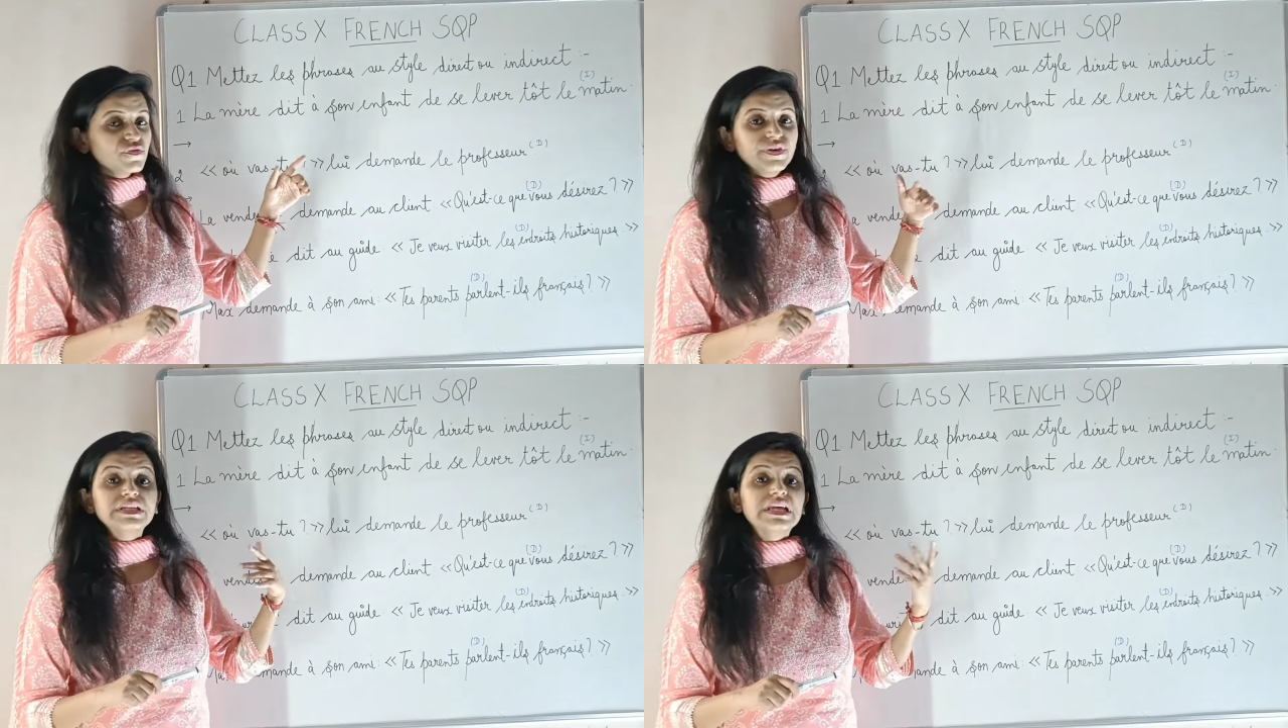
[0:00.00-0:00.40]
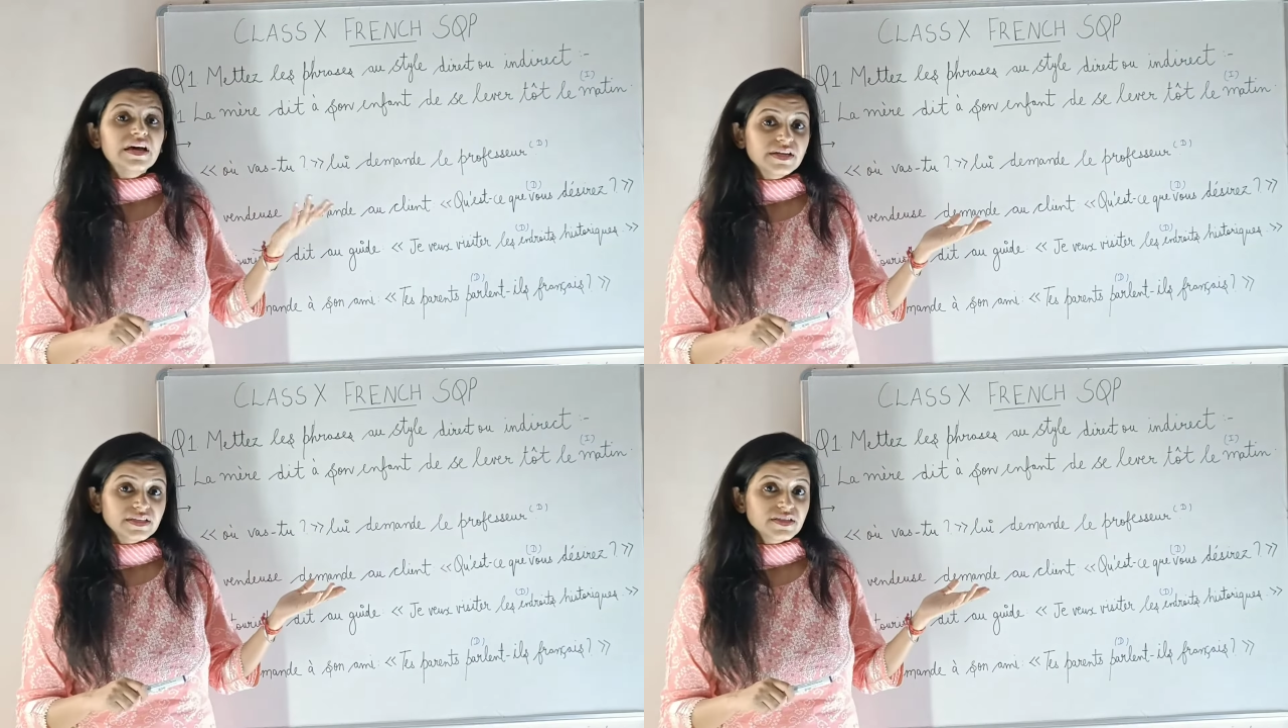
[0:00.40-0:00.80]
is of
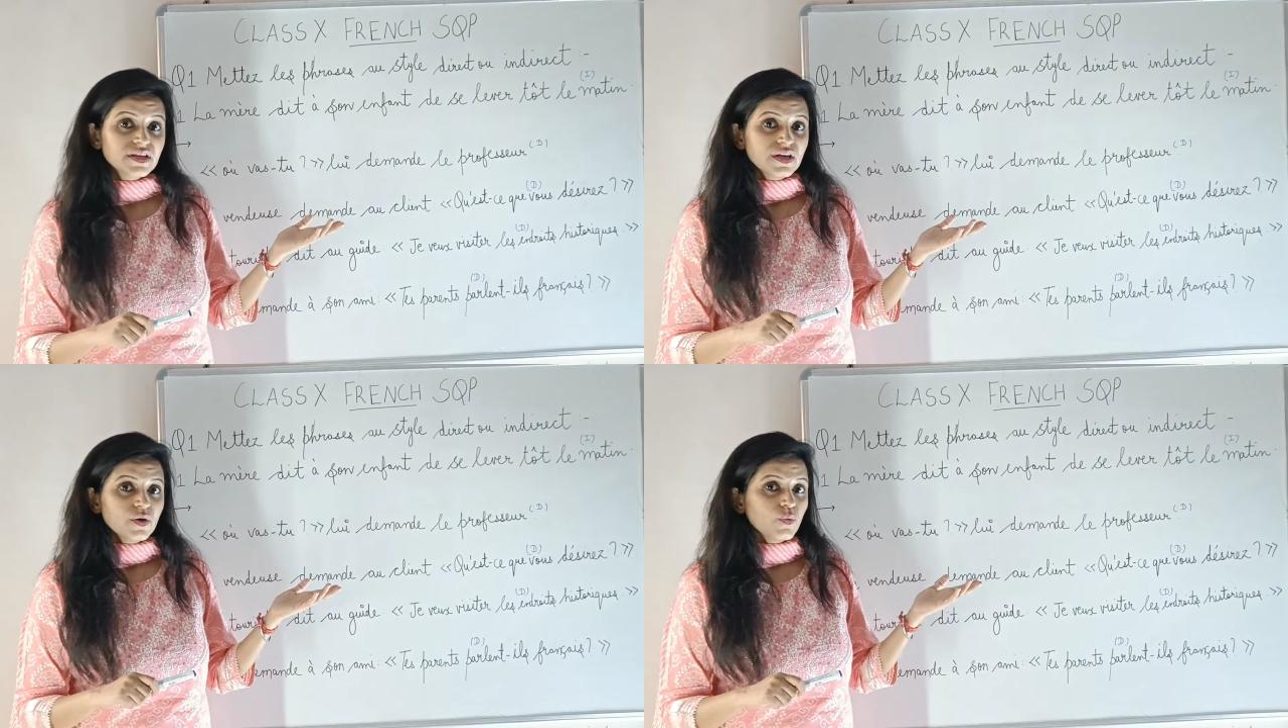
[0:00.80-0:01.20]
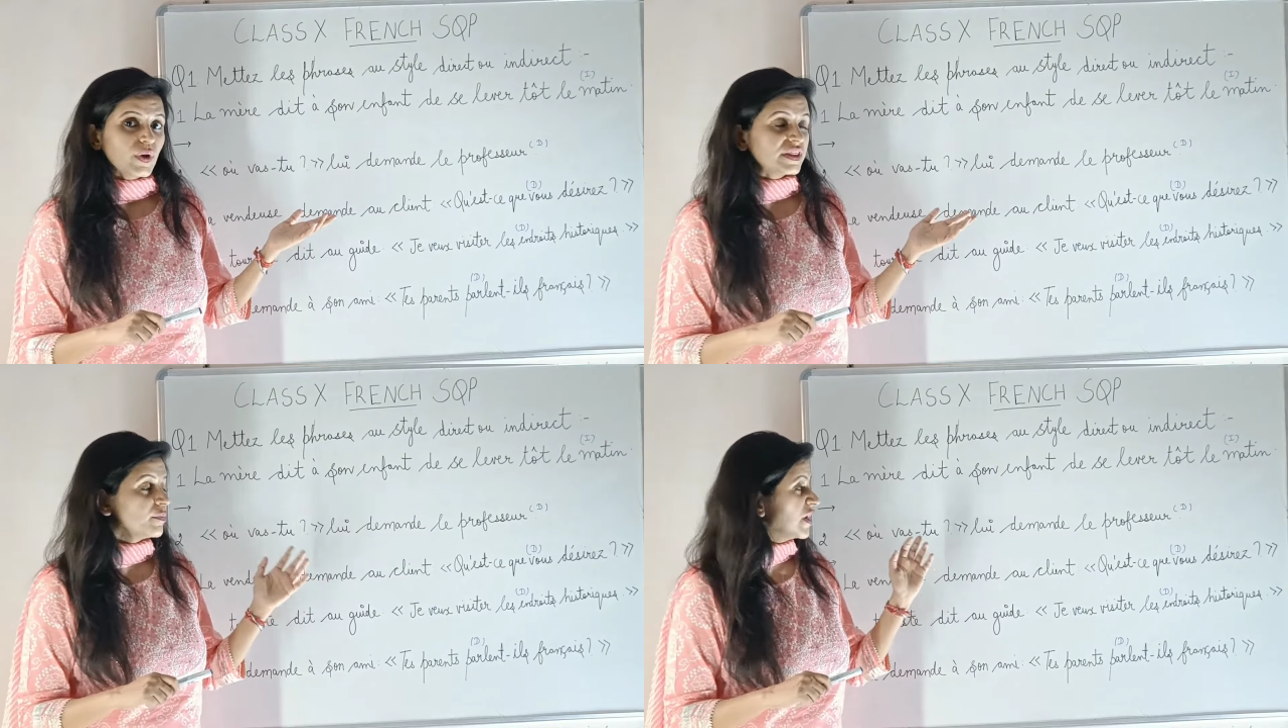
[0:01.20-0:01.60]
indirect.
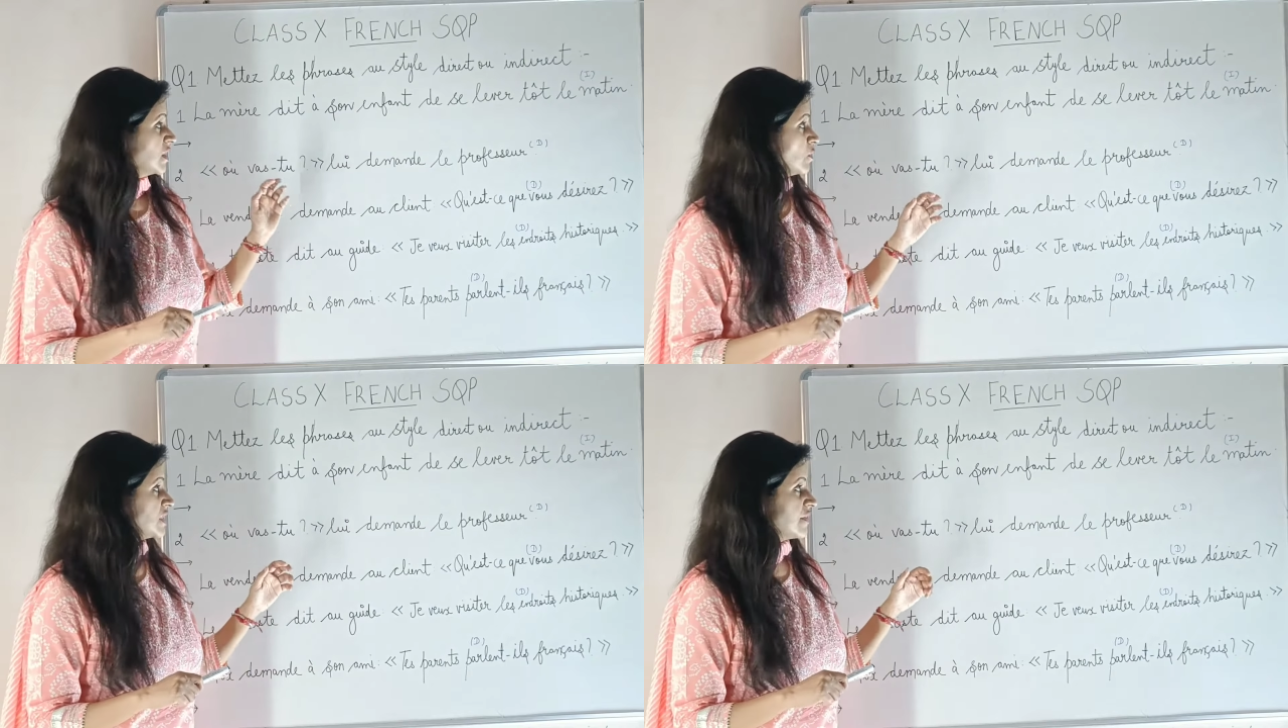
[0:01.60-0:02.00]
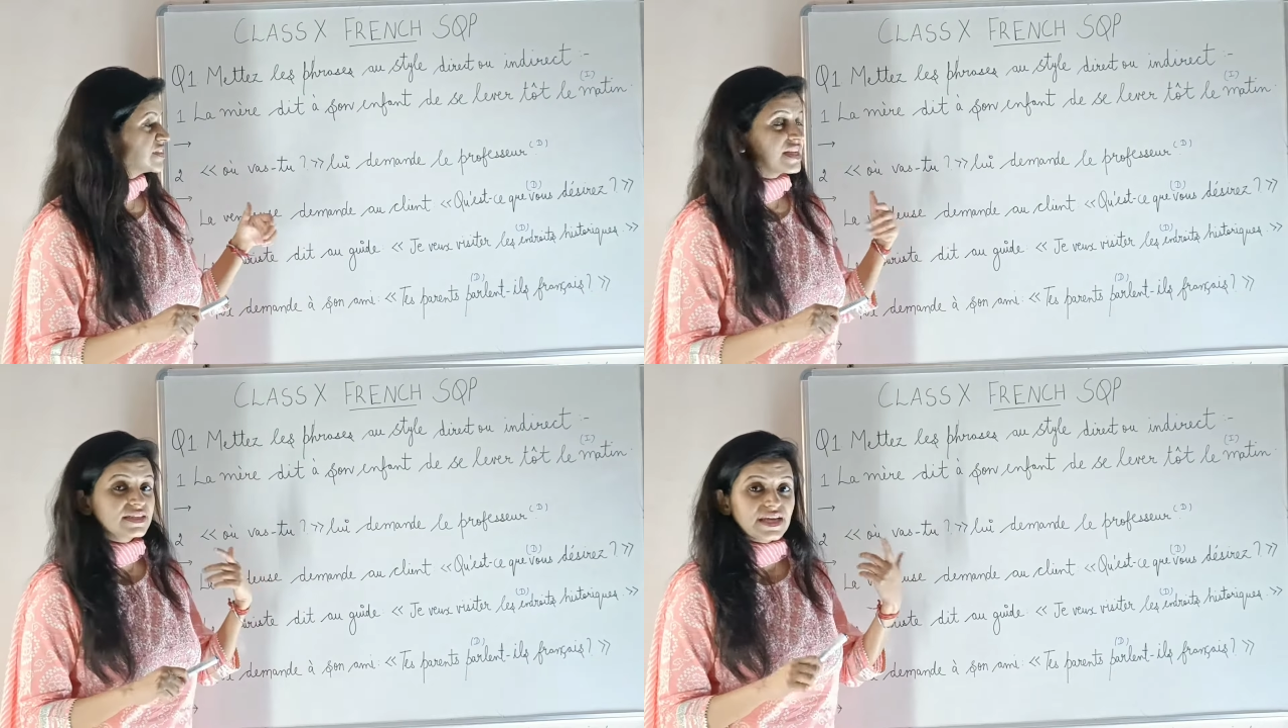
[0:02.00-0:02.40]
When the mother would have
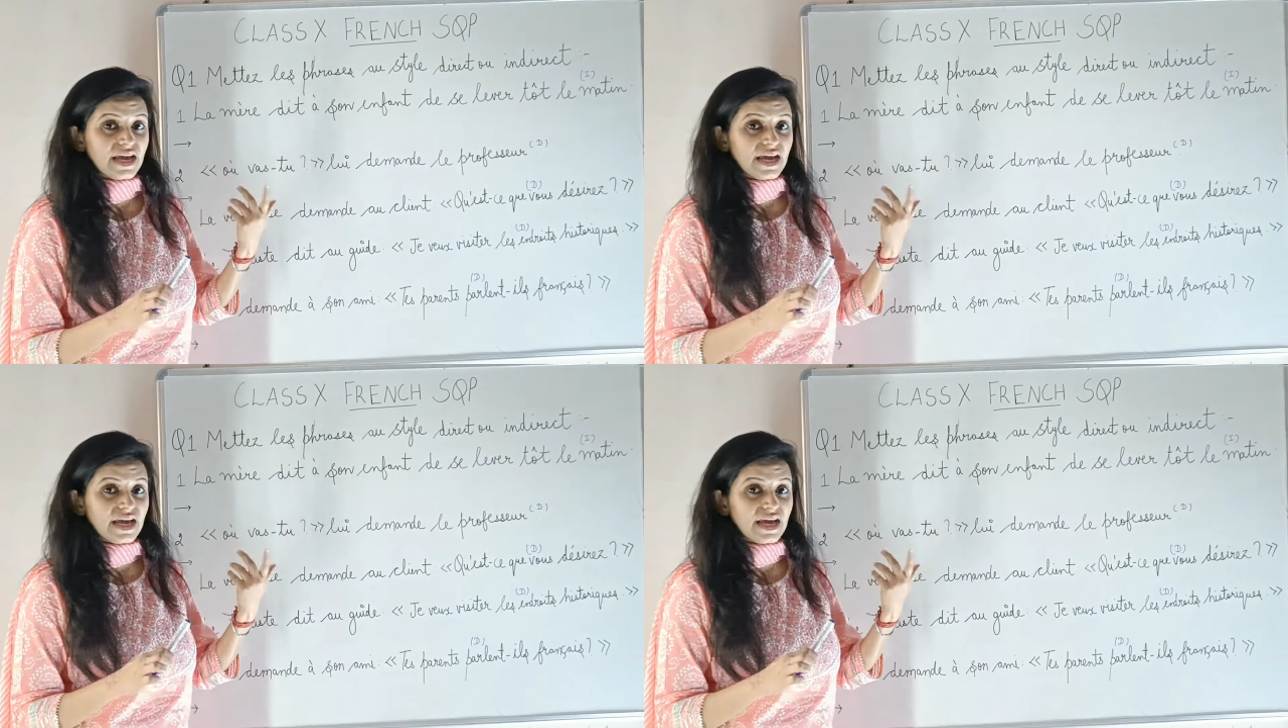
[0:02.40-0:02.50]
said